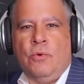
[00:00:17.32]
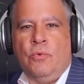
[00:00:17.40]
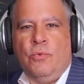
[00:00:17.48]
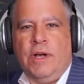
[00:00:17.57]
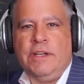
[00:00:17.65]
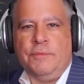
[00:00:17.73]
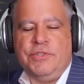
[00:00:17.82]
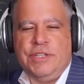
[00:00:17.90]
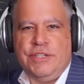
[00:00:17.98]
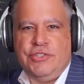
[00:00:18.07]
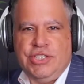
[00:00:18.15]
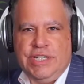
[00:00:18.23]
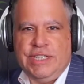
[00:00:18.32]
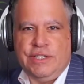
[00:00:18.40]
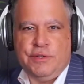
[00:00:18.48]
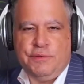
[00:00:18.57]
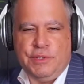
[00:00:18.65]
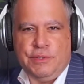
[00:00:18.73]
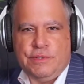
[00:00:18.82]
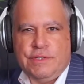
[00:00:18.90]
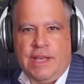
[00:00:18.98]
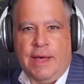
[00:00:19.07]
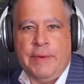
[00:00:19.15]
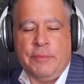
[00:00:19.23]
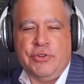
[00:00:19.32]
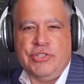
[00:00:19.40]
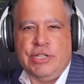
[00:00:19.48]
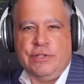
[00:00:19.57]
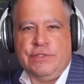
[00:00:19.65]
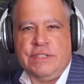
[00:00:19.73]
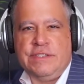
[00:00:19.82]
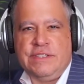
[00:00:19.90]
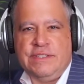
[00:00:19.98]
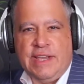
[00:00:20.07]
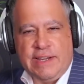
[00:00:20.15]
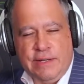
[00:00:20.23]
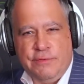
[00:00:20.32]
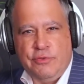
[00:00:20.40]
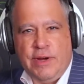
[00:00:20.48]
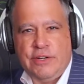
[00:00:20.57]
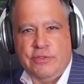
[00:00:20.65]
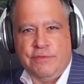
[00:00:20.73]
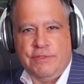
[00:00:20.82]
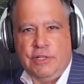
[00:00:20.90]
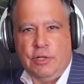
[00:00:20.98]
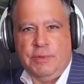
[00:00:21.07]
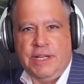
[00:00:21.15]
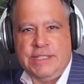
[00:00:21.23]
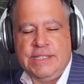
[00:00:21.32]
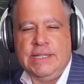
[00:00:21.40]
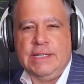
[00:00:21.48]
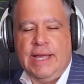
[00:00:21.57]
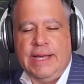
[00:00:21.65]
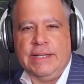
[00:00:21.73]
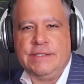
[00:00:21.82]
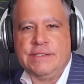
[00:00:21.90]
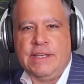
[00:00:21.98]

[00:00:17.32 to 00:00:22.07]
Welcome to the GITA Interviews. I'm Emery Geosits, Executive Director of the Global IT Alliance,